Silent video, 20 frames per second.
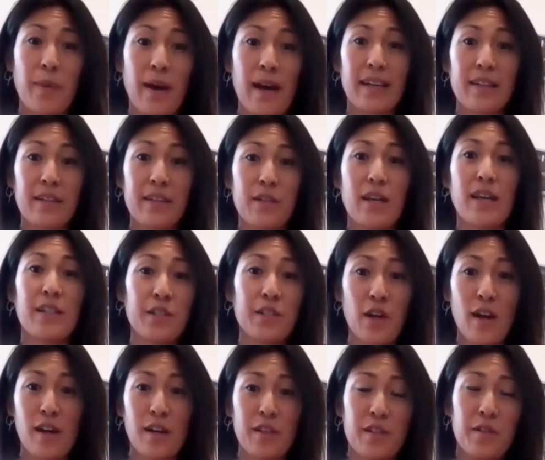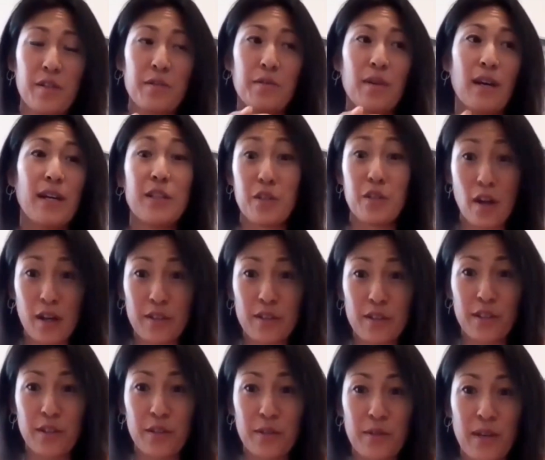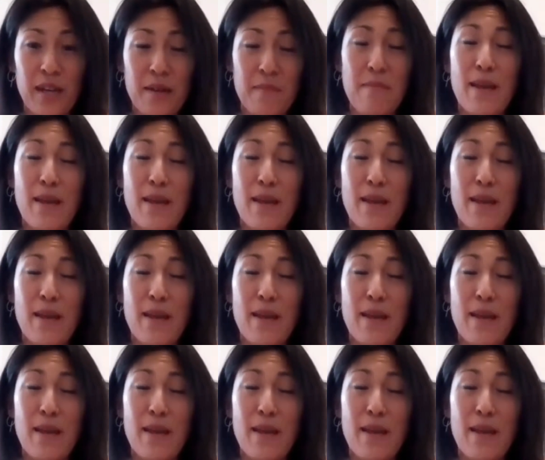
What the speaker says: I talk to you and